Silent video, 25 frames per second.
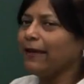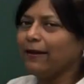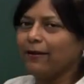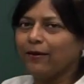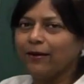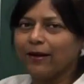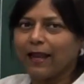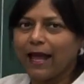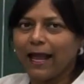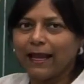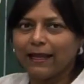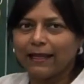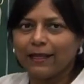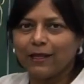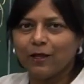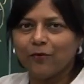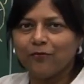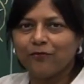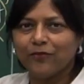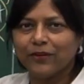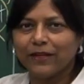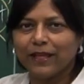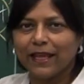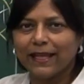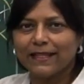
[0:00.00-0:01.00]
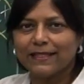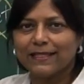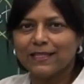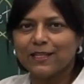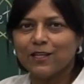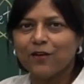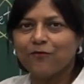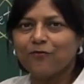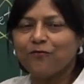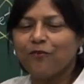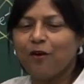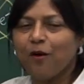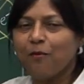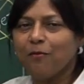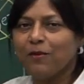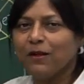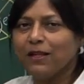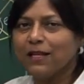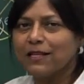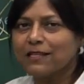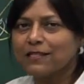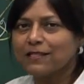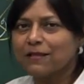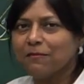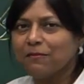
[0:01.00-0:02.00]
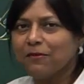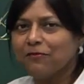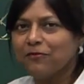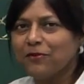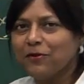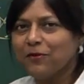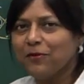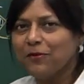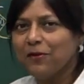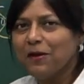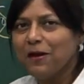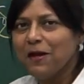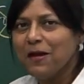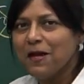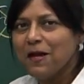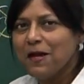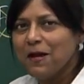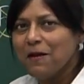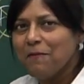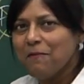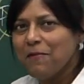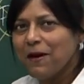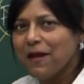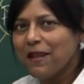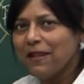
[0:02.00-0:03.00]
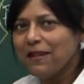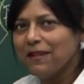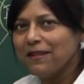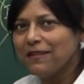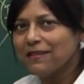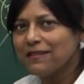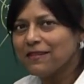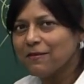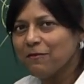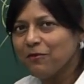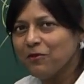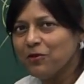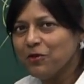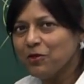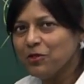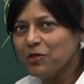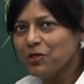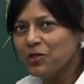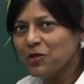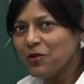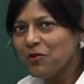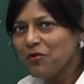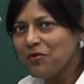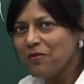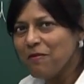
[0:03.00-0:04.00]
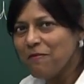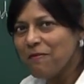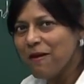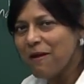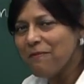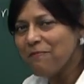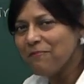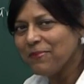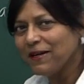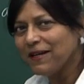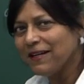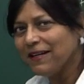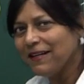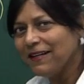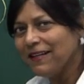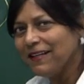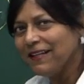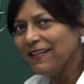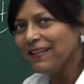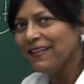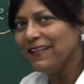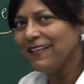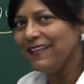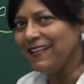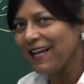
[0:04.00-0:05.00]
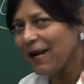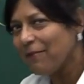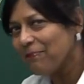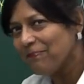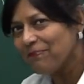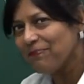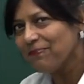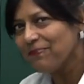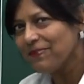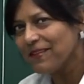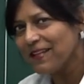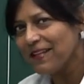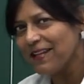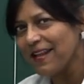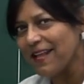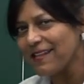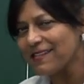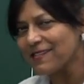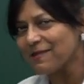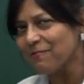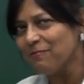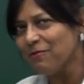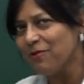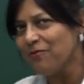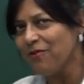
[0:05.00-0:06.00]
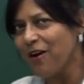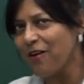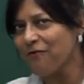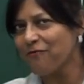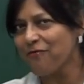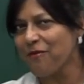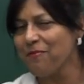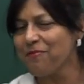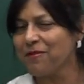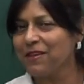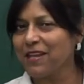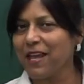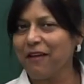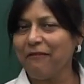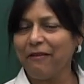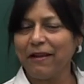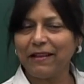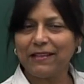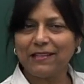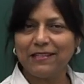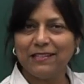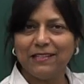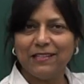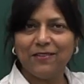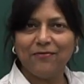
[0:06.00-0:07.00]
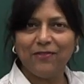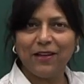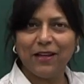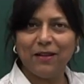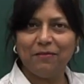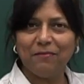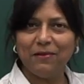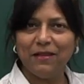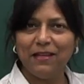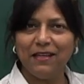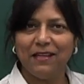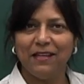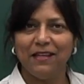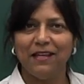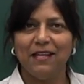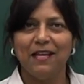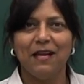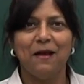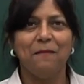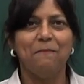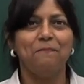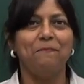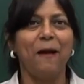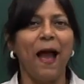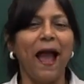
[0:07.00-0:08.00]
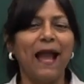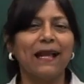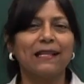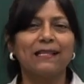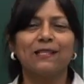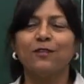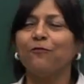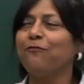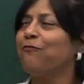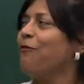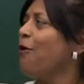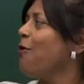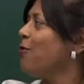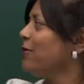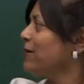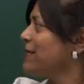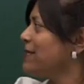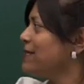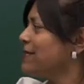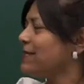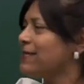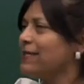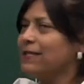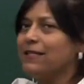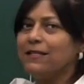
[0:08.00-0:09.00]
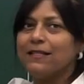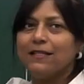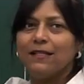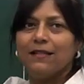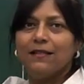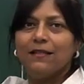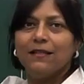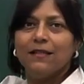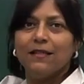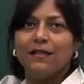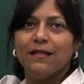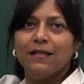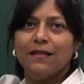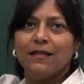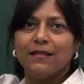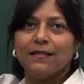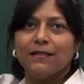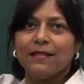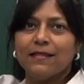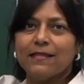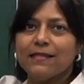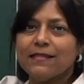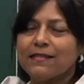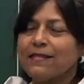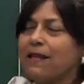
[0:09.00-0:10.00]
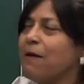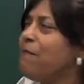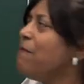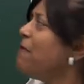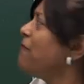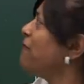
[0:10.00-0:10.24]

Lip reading: don't like you forgetting your formula, some of you. But some of you do remember. Yep, let's move up from character development. Back to focus here. The sum